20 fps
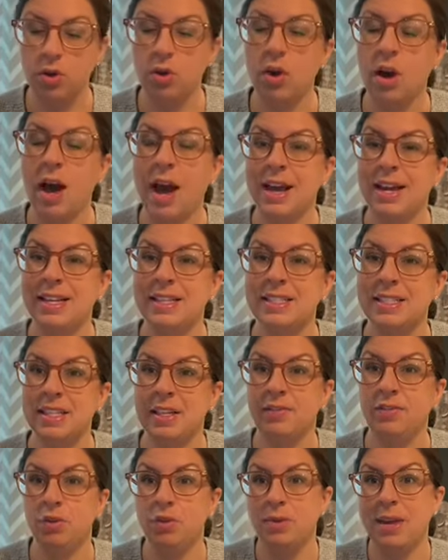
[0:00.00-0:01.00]
I can see if
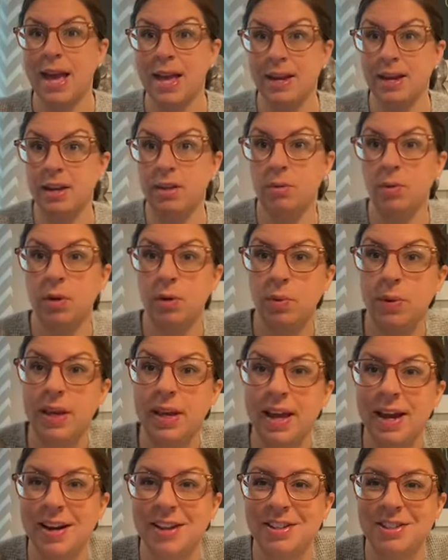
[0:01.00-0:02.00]
you get it when we
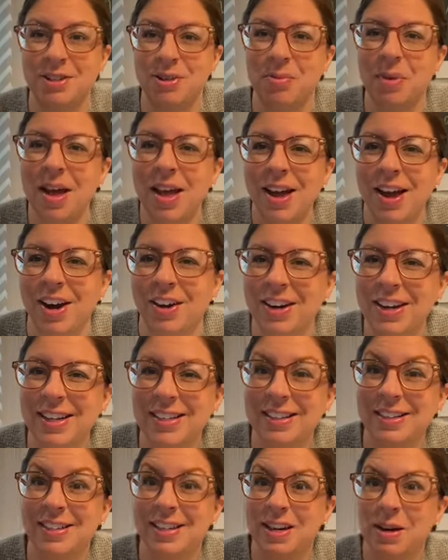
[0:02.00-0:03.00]
get on Zoom. All right, I'll
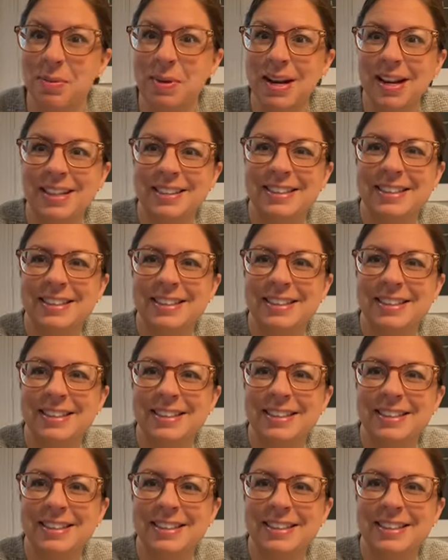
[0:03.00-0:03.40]
see you in a minute.